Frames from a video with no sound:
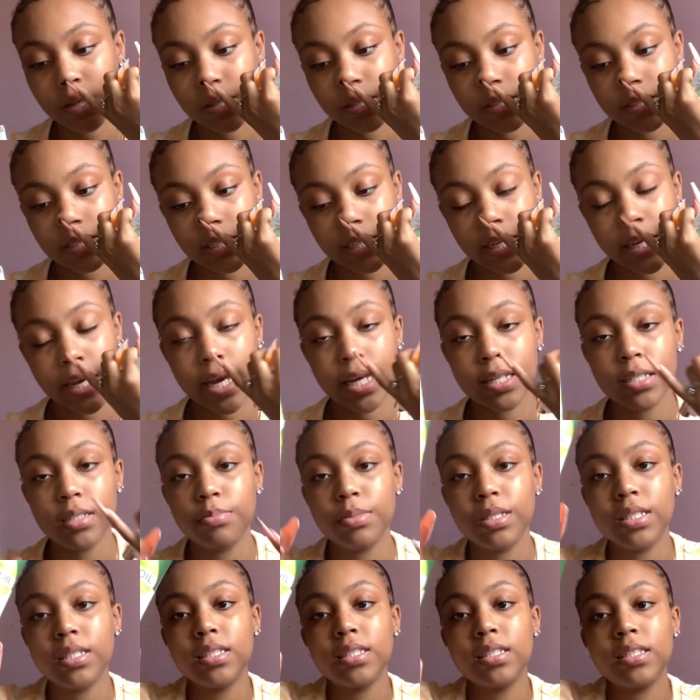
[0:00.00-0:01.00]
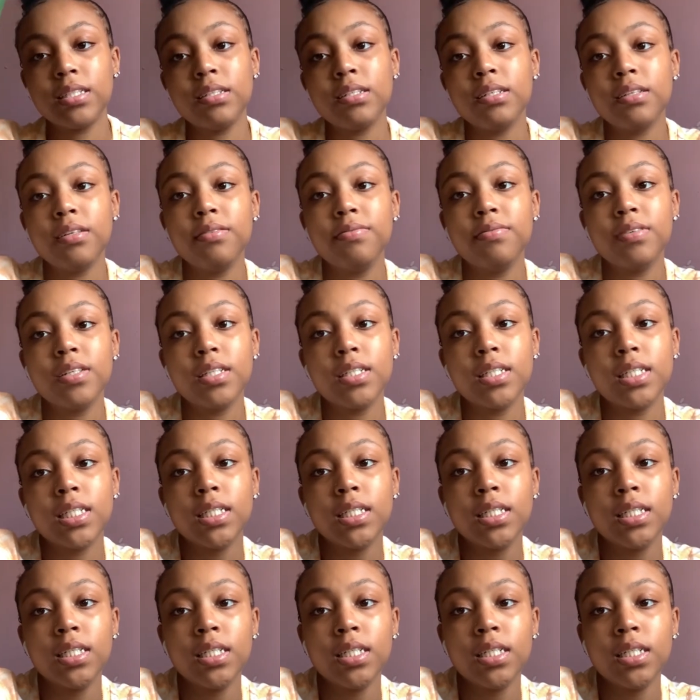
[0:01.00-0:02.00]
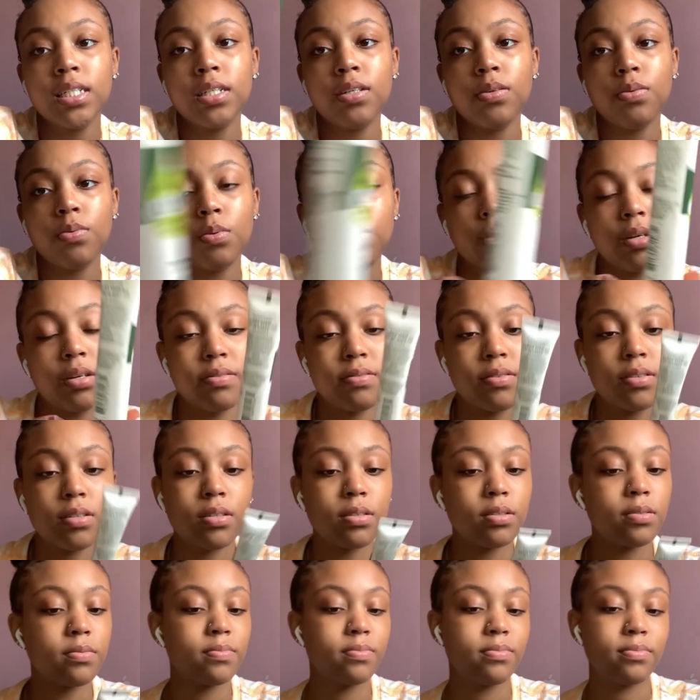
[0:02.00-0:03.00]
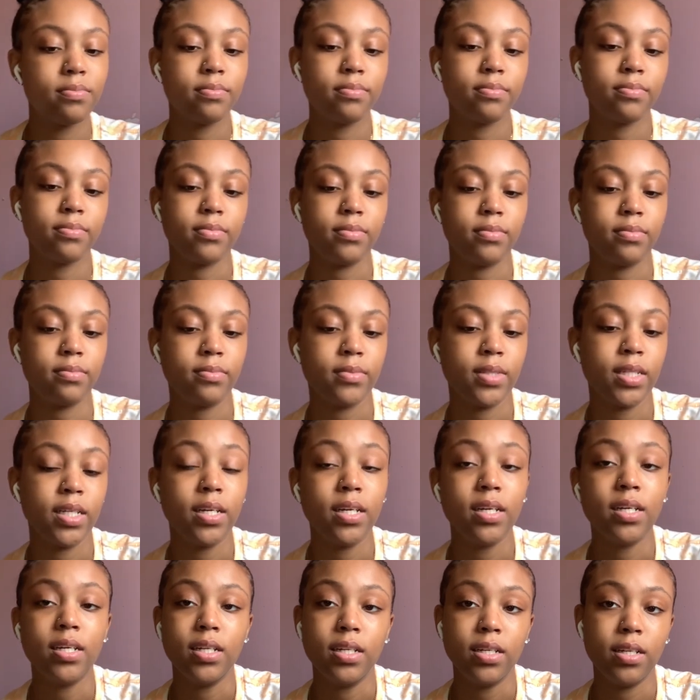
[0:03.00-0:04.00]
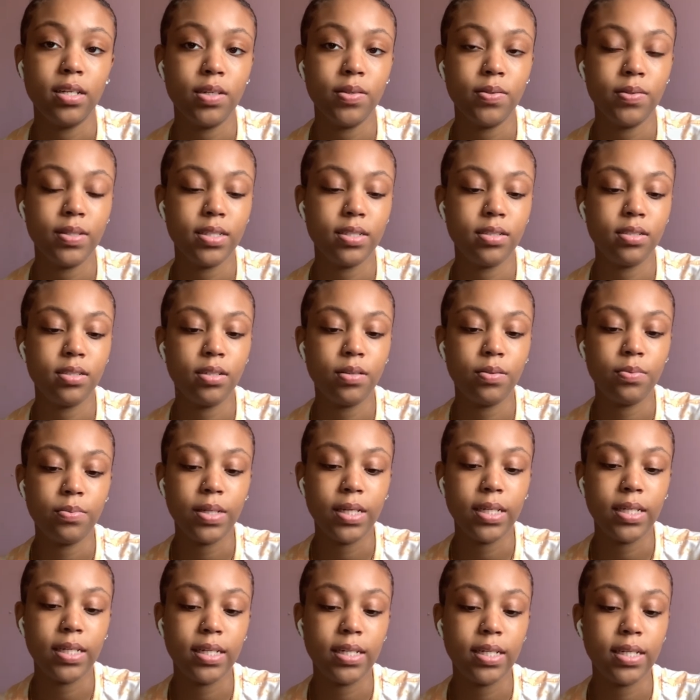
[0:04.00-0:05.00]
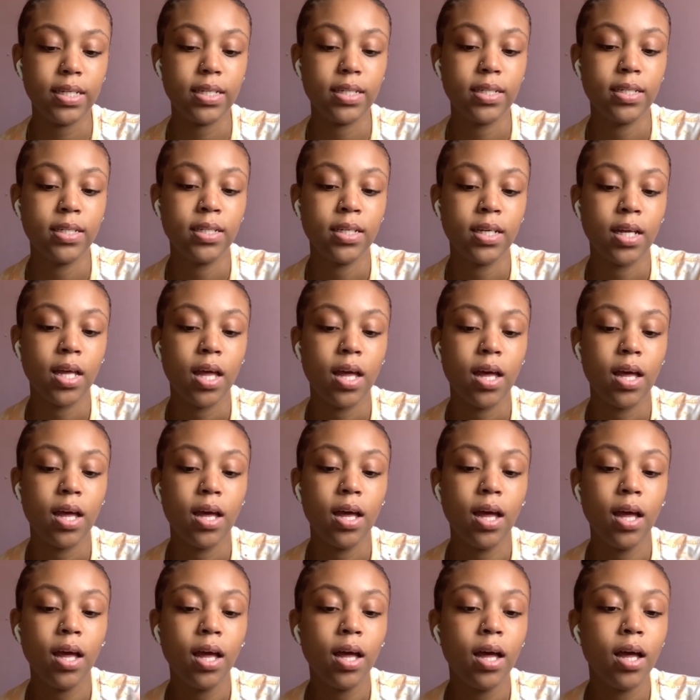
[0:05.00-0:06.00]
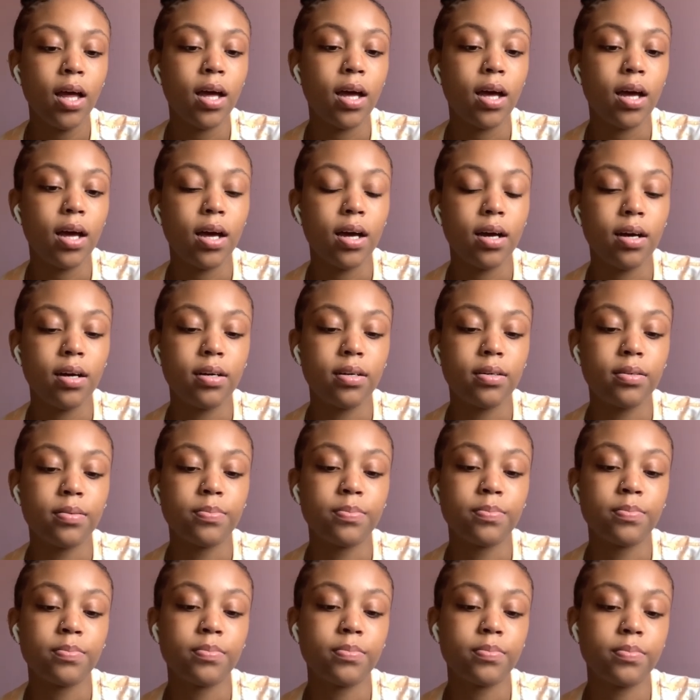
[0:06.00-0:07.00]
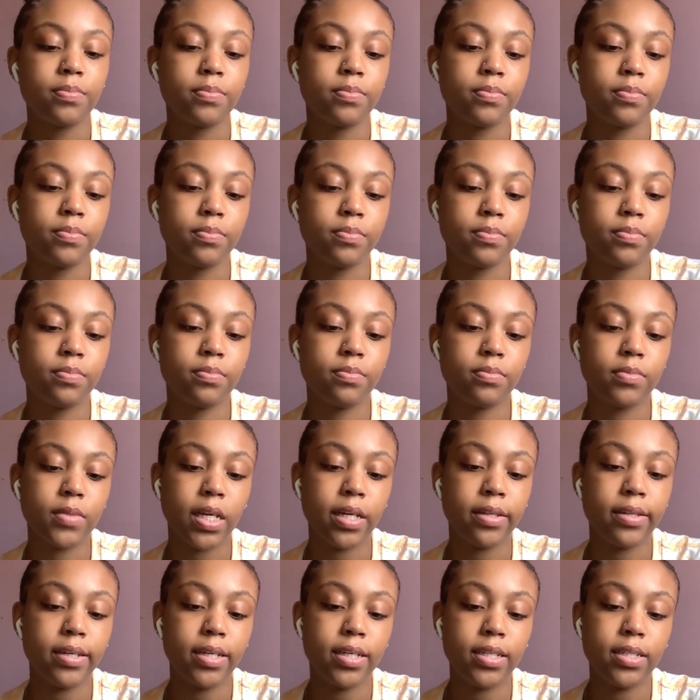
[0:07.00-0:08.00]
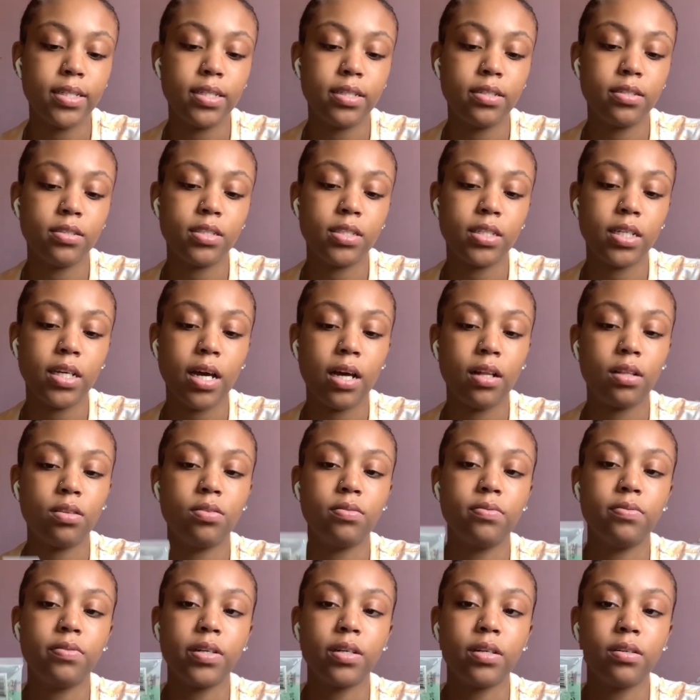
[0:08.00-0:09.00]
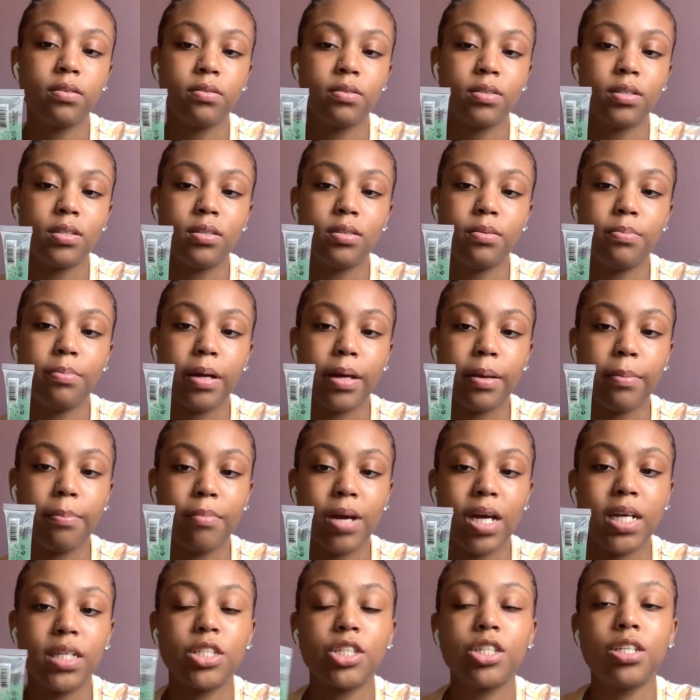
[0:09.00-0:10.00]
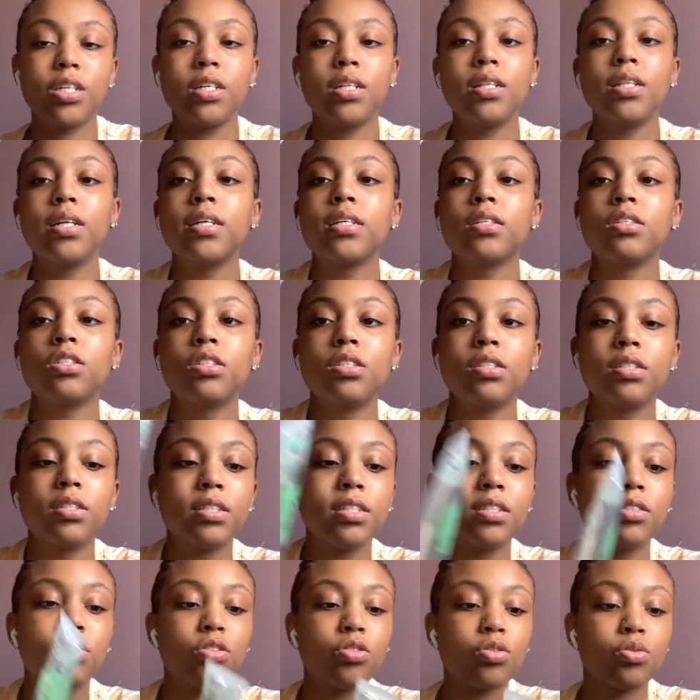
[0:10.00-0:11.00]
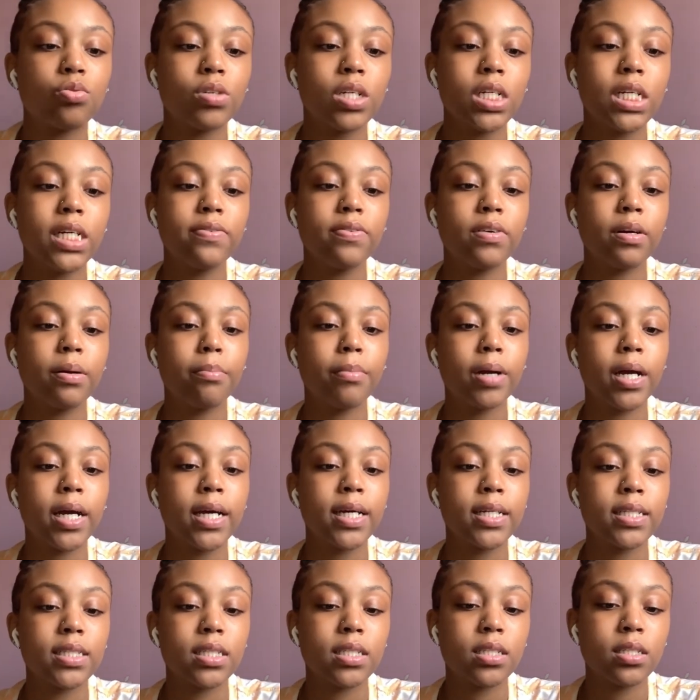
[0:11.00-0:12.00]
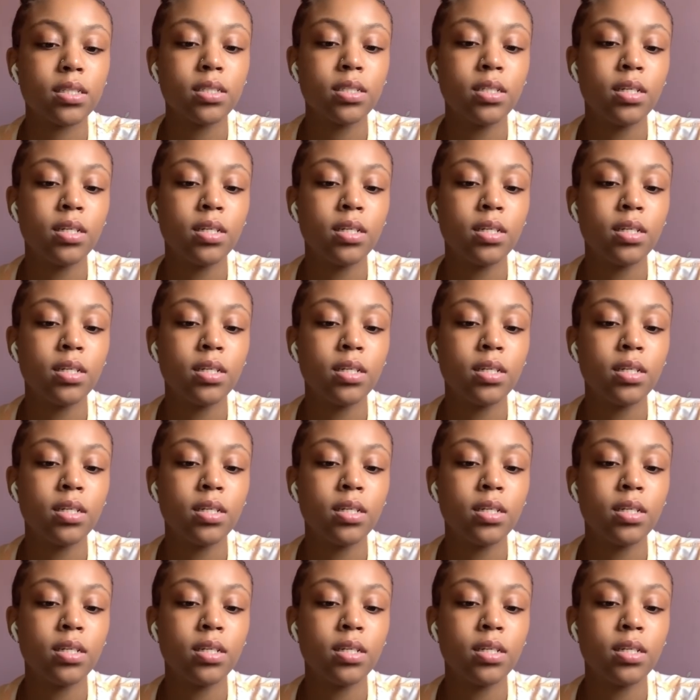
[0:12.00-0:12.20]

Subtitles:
It's the cannabis sativa, whatever. No, there's no weed in it. And then there's the Aloe Vera by Magic Collection. These are three different brands.